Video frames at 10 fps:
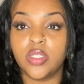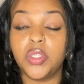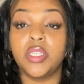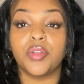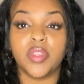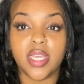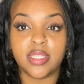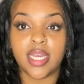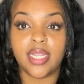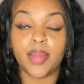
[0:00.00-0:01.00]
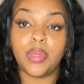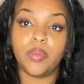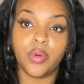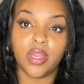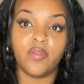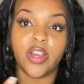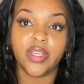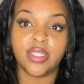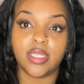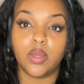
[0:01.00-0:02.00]
These are things that like people can
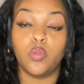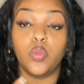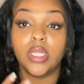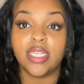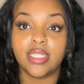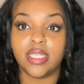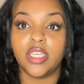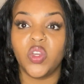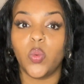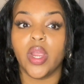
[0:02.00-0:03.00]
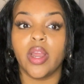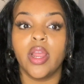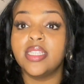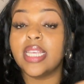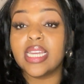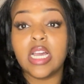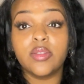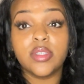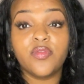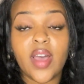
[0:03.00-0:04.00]
really see, where 2nd
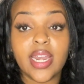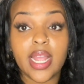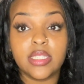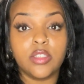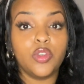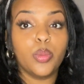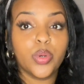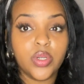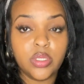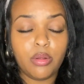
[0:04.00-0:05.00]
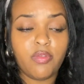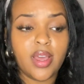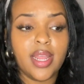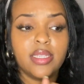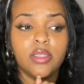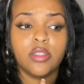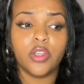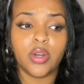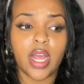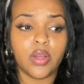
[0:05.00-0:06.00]
house is finances, your personal finances.
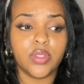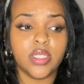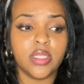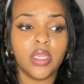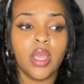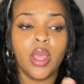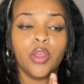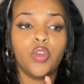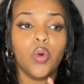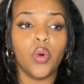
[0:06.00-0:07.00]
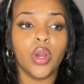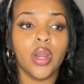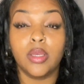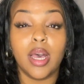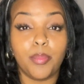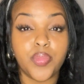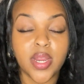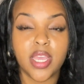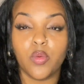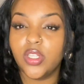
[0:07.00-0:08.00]
3rd house is your
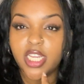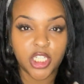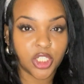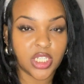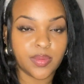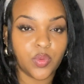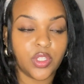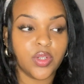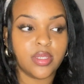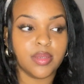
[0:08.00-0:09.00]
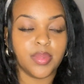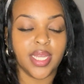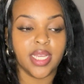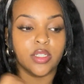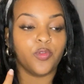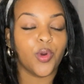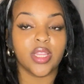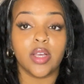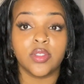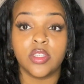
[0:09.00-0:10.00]
upbringing, relationships with your siblings. 4th
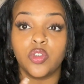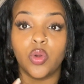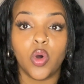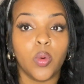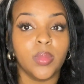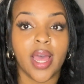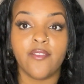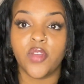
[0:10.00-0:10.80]
house is your home life.